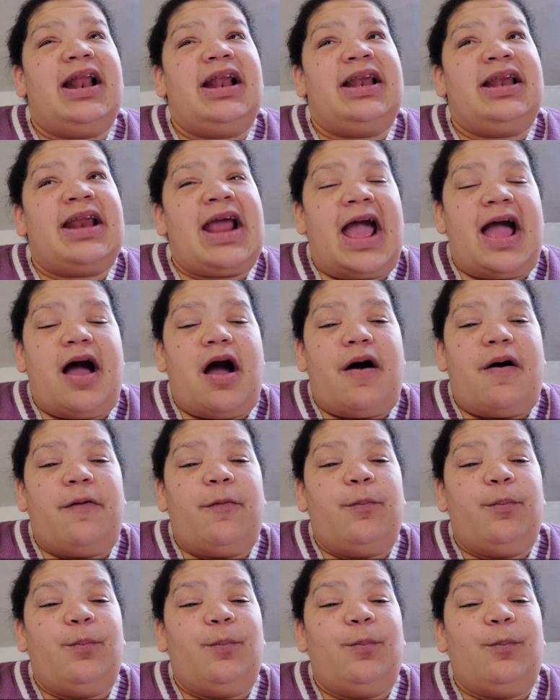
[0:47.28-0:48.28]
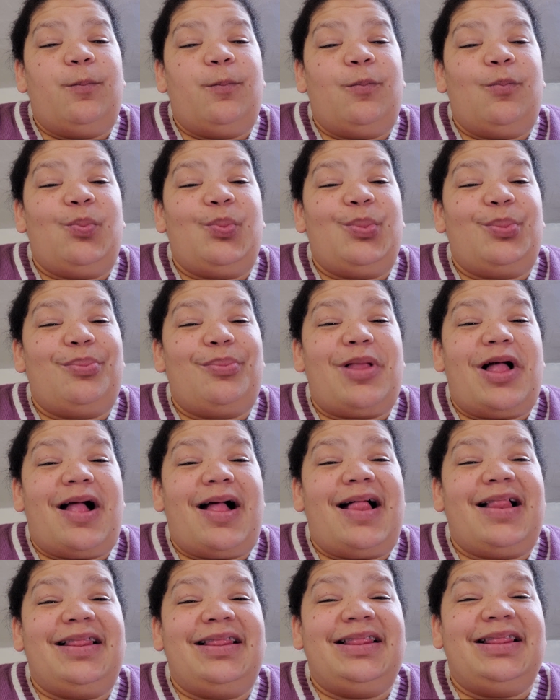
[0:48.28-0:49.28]
Now,
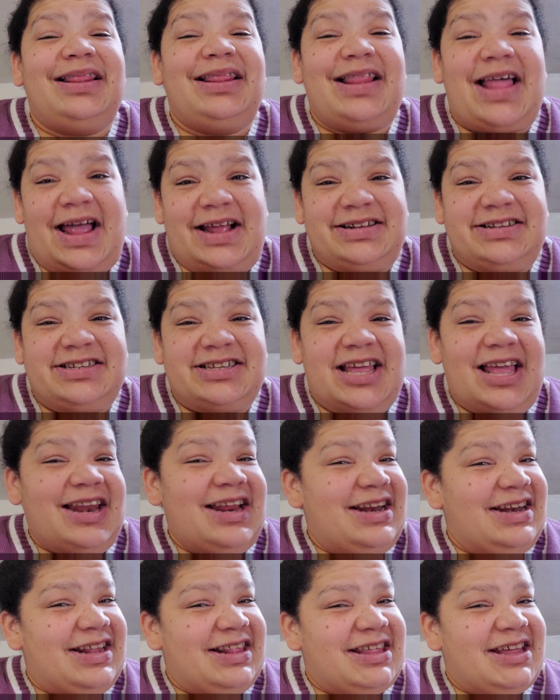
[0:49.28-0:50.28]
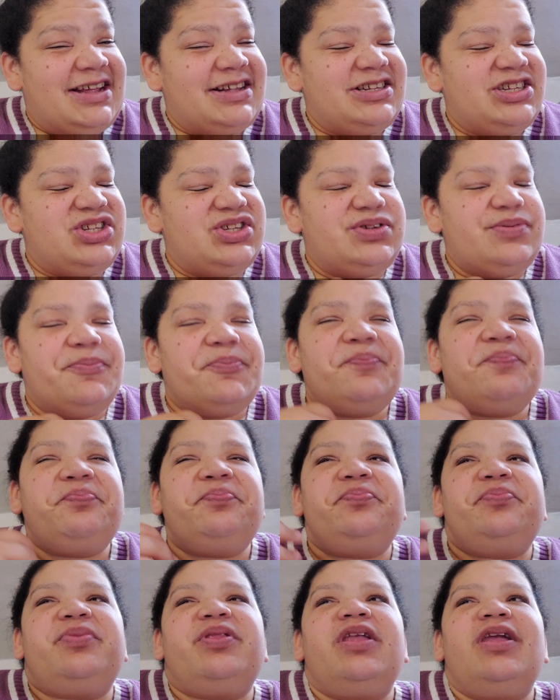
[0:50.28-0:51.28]
let's get into this.
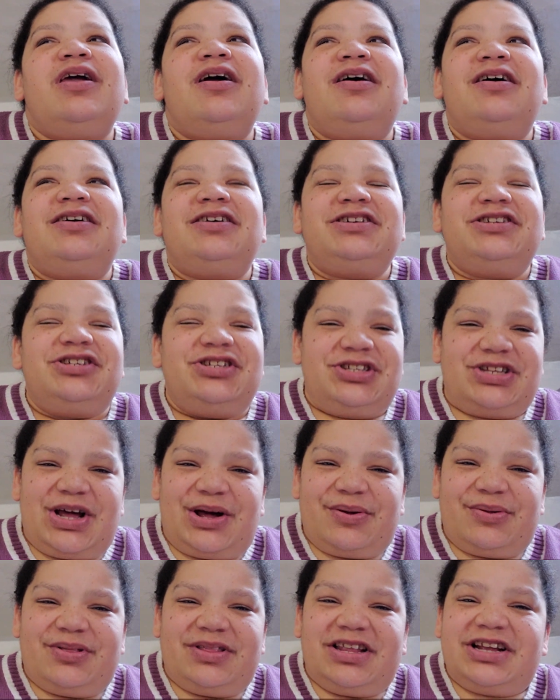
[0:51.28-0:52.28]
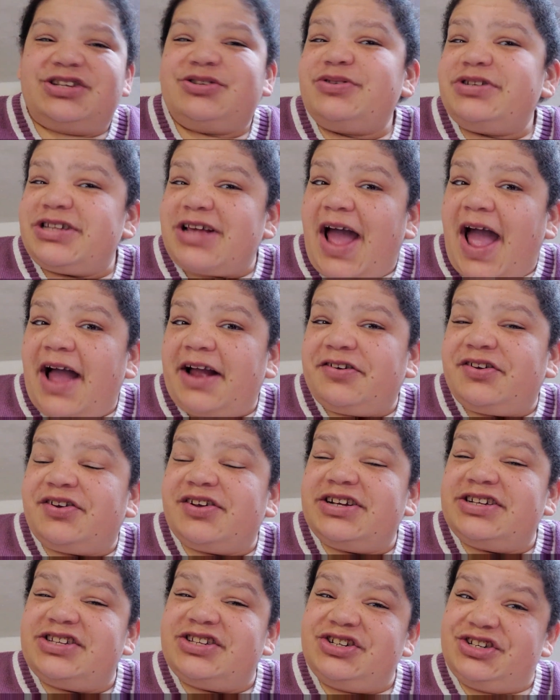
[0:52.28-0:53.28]
So, this was
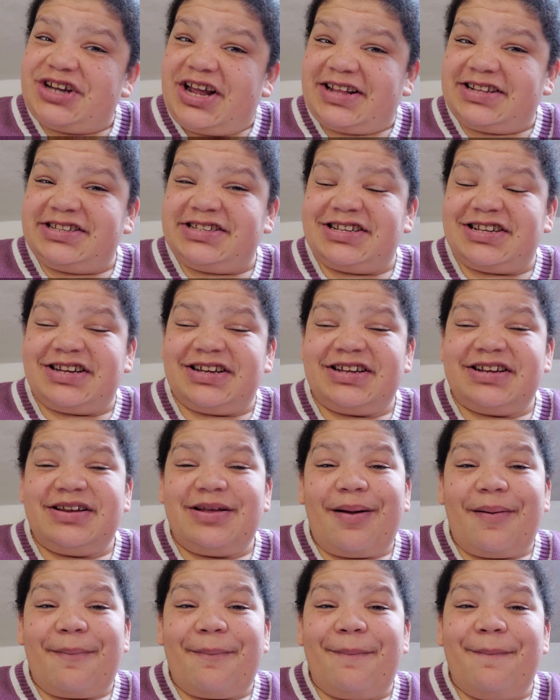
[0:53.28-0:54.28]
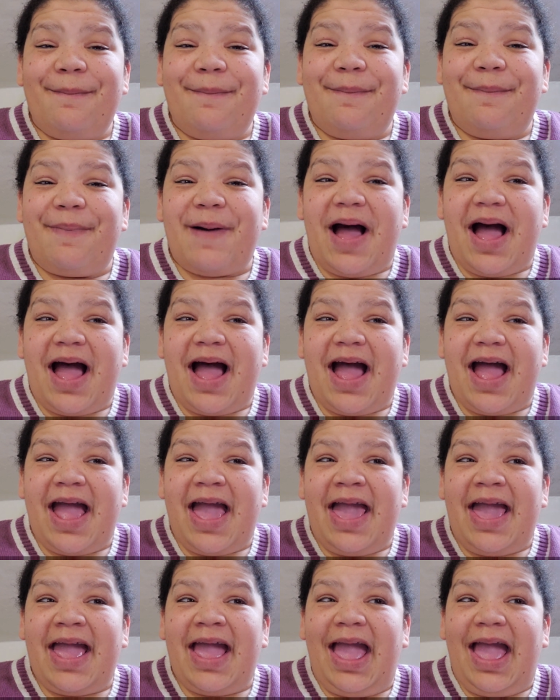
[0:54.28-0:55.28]
actually suggested
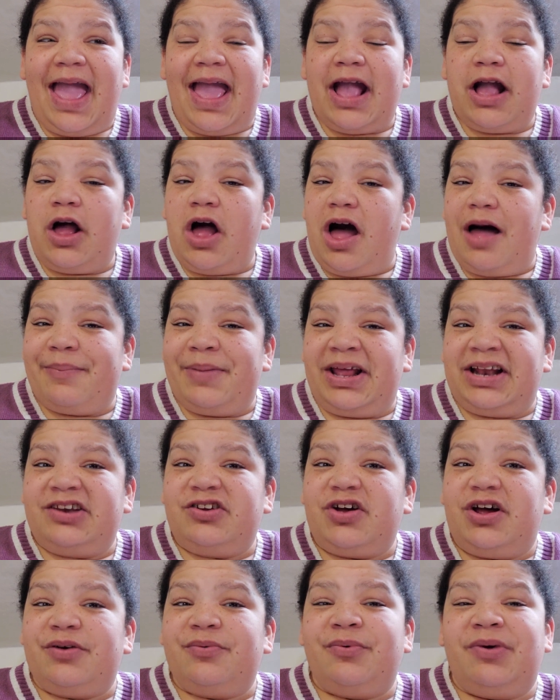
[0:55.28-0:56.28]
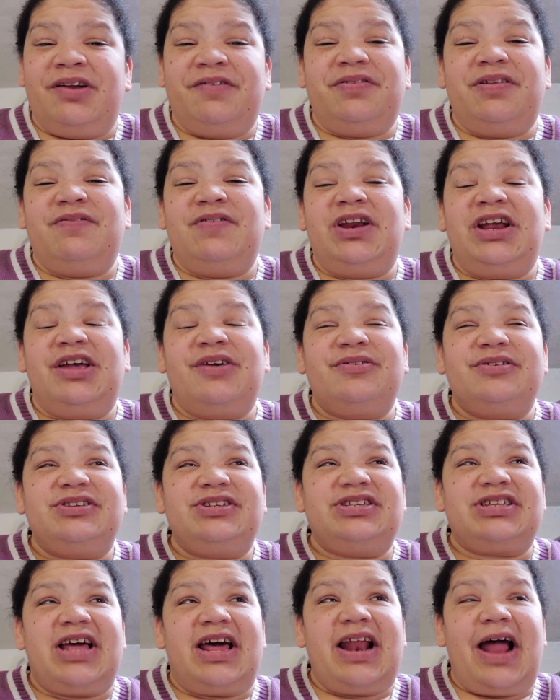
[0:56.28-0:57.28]
by a comment on one of the
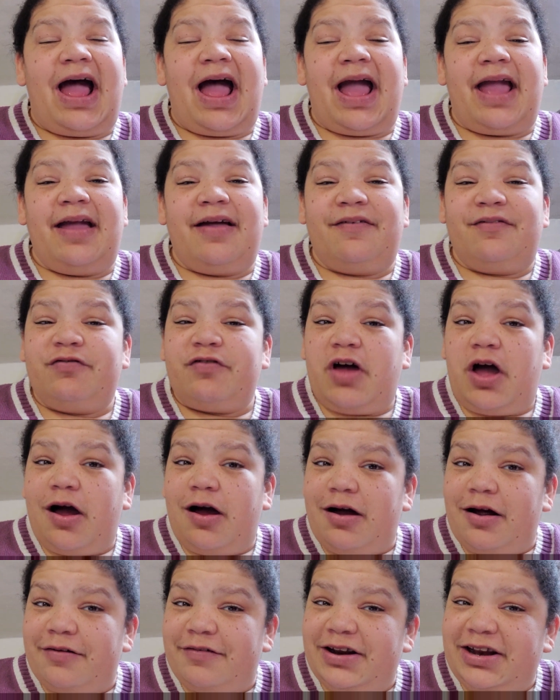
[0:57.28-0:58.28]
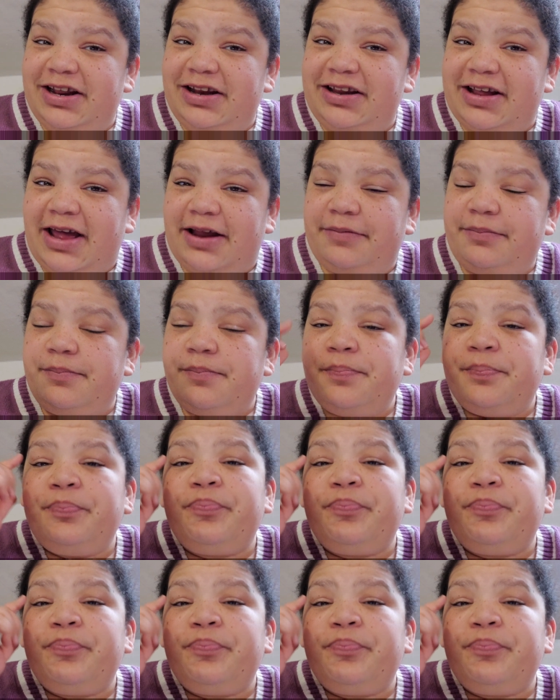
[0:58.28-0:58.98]
videos that I have already done.